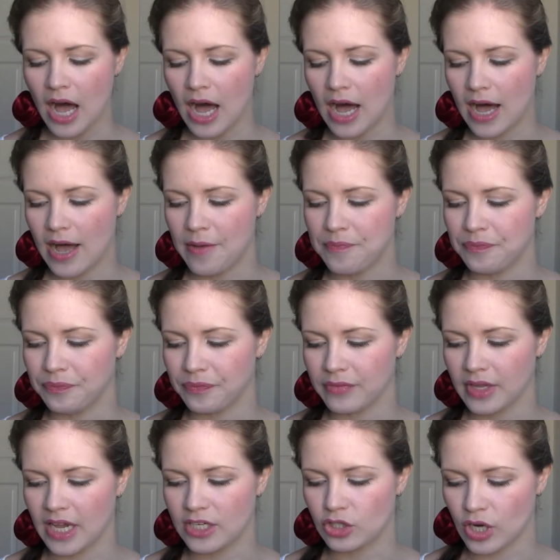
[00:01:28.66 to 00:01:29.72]
I
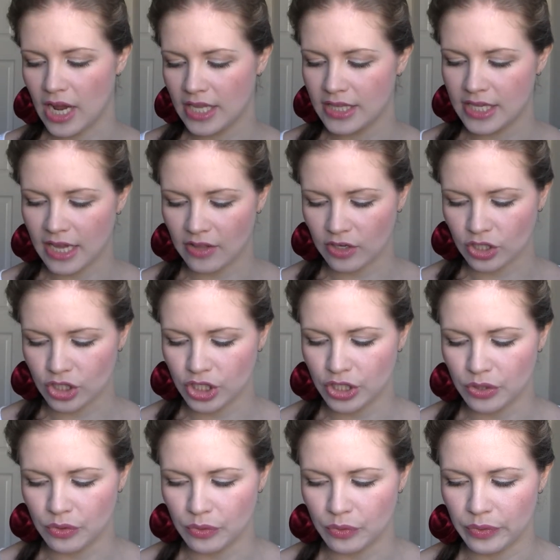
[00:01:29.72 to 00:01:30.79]
tried the other
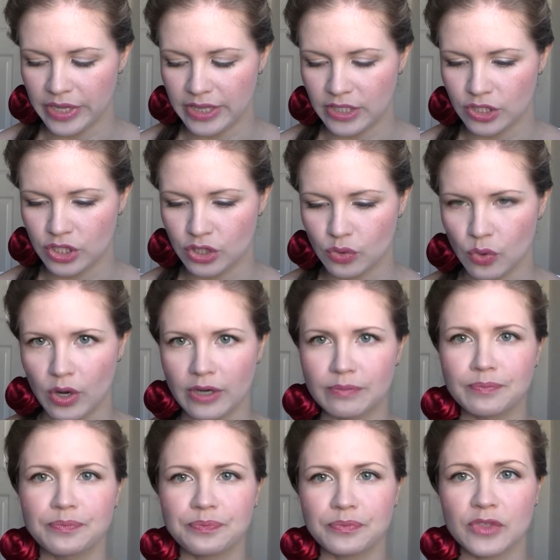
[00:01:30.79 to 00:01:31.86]
two in the
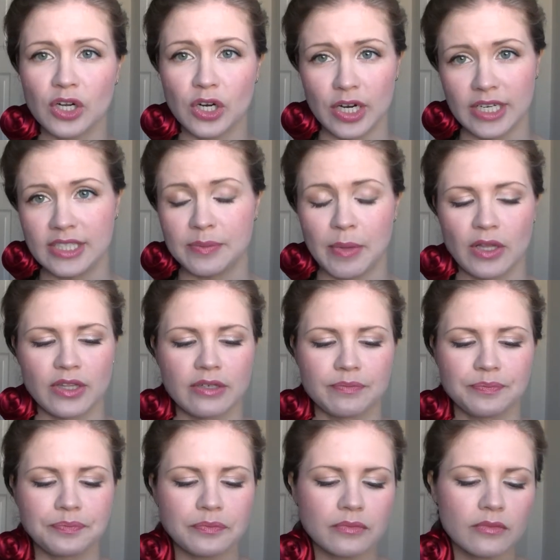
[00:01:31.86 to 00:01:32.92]
store, or I smelled
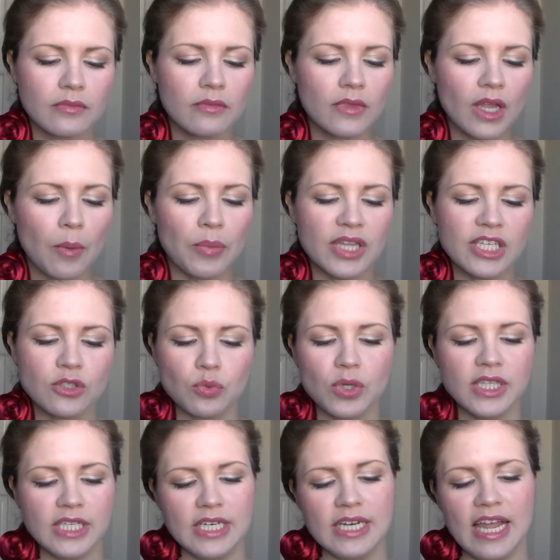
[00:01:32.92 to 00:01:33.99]
them, but this
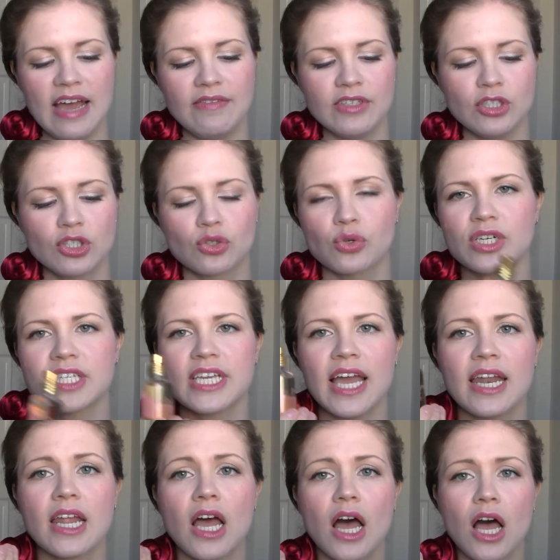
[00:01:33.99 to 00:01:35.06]
one they didn't have in stores
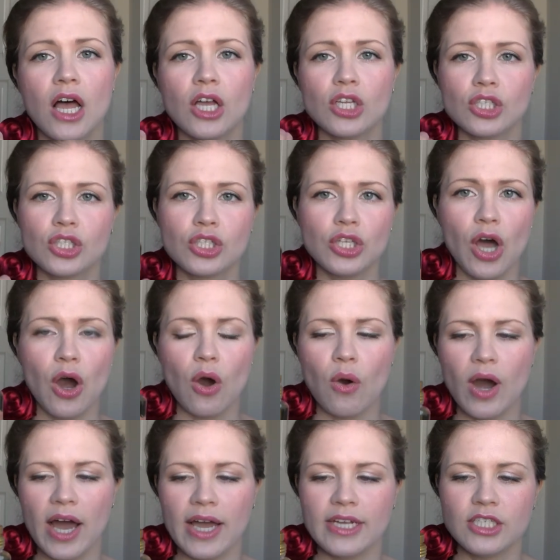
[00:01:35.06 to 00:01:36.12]
yet,
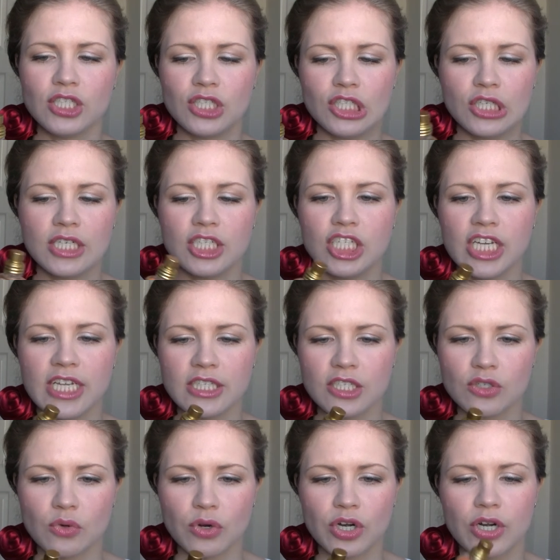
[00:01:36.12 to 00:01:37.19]
so I just took a chance
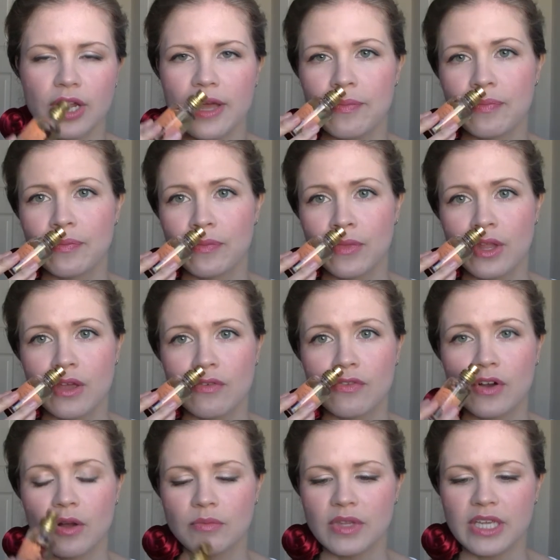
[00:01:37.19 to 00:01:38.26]
and ordered it
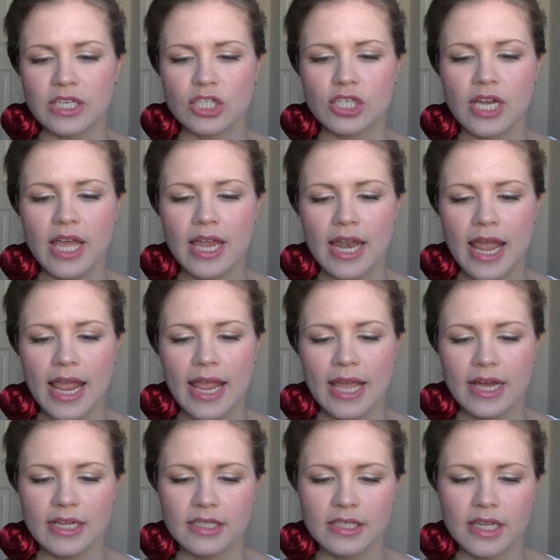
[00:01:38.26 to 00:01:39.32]
from the internet,
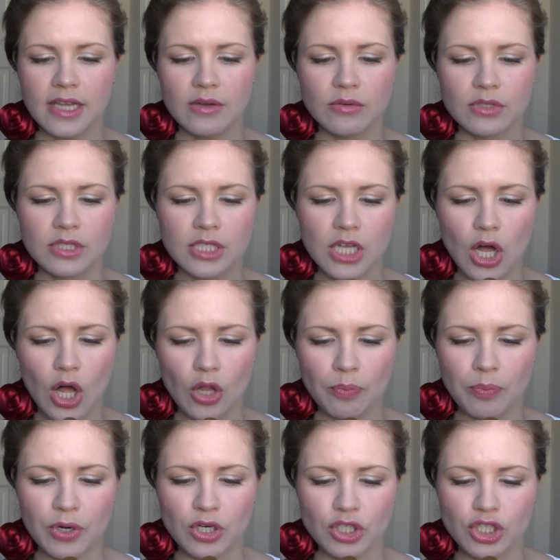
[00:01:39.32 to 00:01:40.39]
and it was
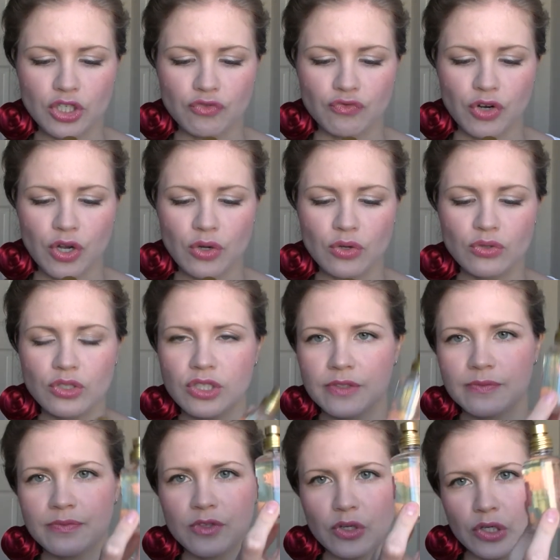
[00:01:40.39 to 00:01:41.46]
called Persian Rose,
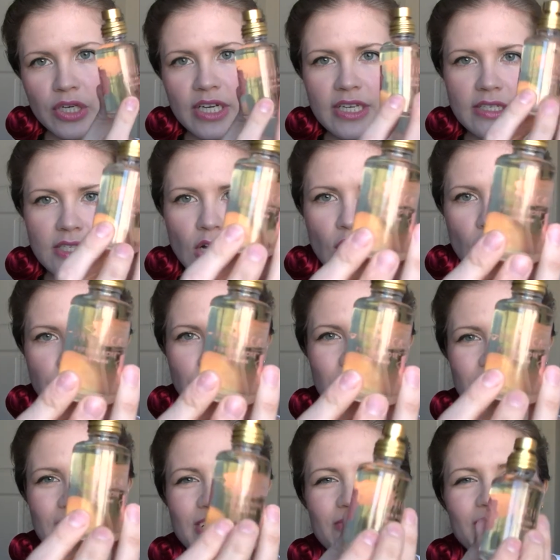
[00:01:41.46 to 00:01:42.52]
or it is called
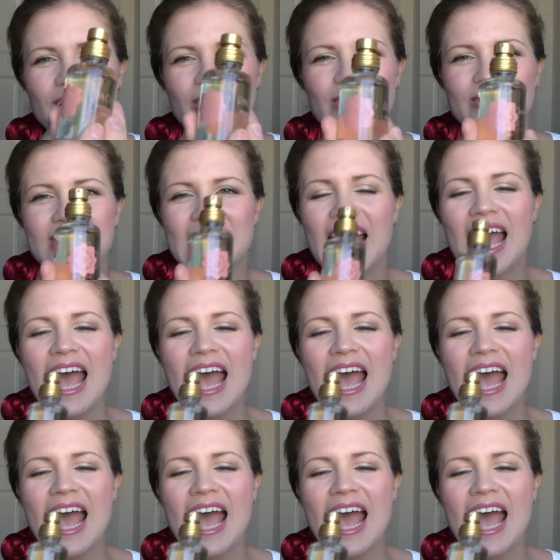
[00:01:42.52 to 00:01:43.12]
Persian Rose,